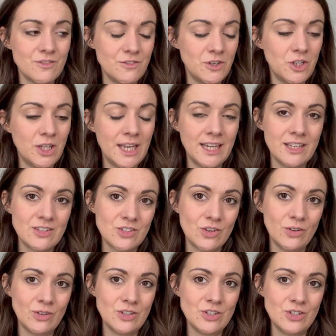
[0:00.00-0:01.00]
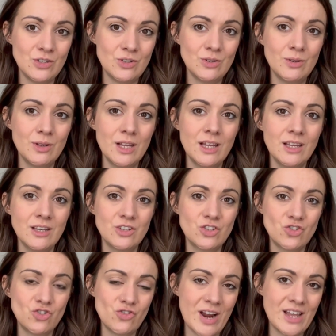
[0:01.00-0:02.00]
feel like it's going to
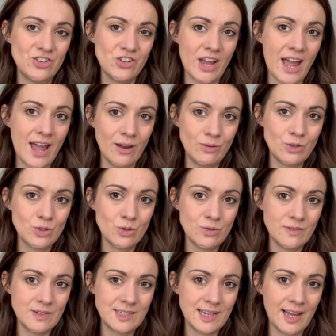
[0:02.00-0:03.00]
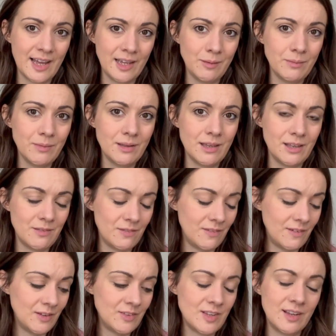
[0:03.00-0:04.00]
stretch out over time. It
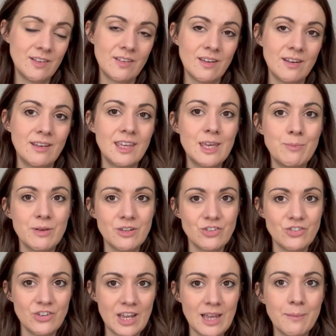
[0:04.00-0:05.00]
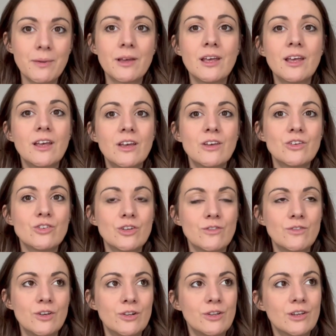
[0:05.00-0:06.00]
feels like it's going to keep its shape. So
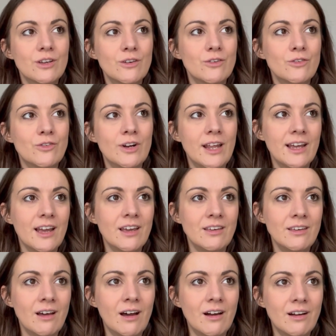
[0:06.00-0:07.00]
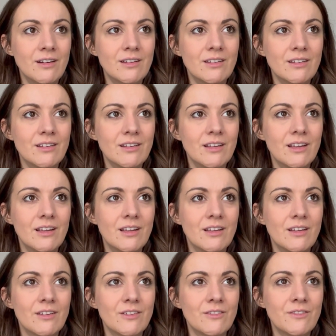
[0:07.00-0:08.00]
if you're looking for like a yarn
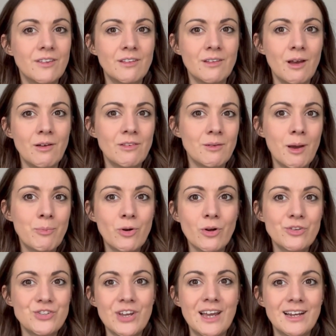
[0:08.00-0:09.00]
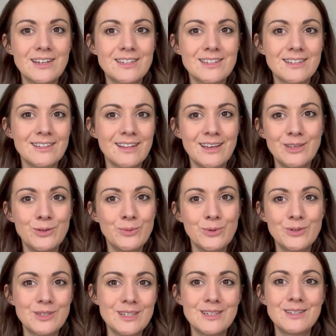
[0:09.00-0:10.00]
for a project that you
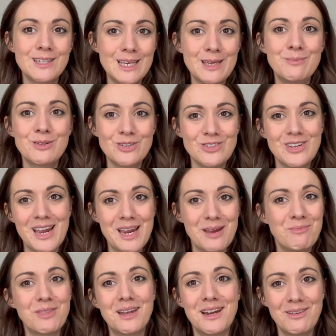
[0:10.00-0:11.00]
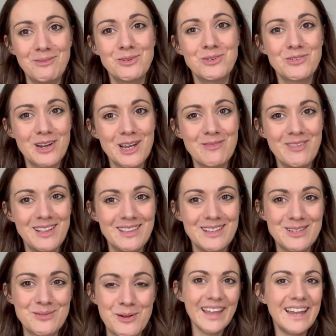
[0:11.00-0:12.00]
want it to keep its shape, then I would recommend
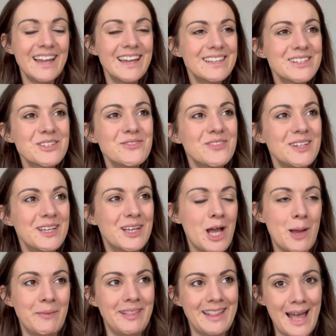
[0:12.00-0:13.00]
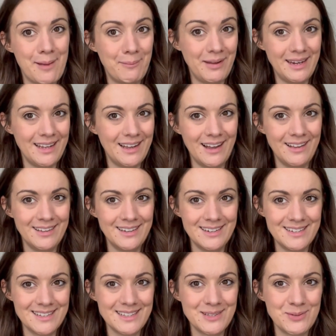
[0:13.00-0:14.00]
this one. It doesn't really come in that many
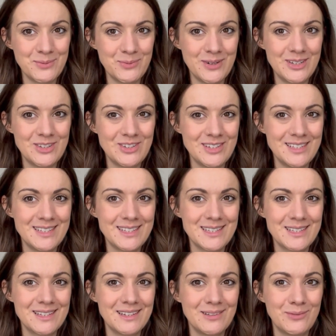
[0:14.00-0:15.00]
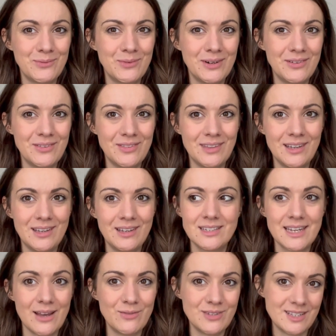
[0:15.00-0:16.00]
colours, which is one of the
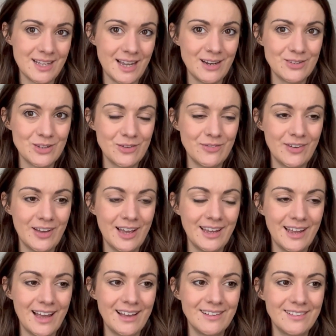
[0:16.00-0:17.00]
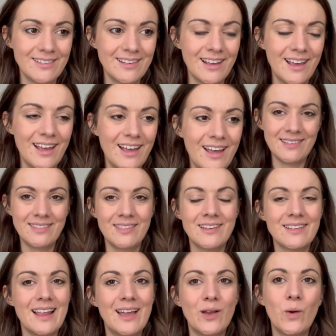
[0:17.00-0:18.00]
downsides of it, I guess.
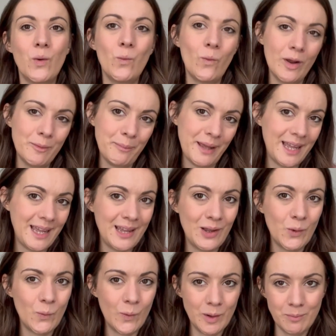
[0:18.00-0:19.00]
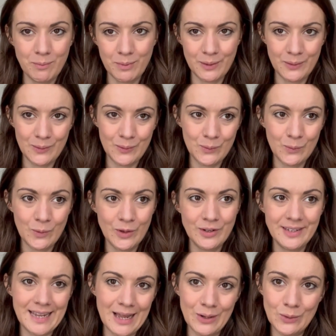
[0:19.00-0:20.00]
There's like one pink, one blue,
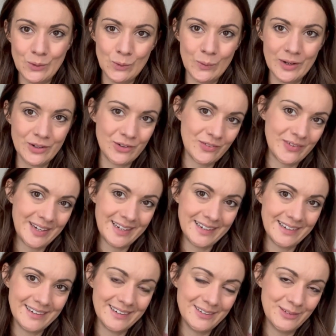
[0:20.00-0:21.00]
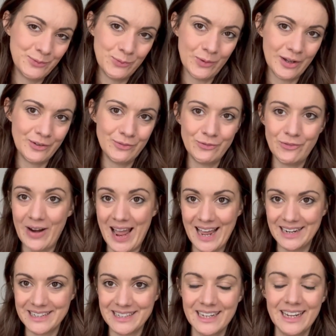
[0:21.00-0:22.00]
one yellow, one green, one red.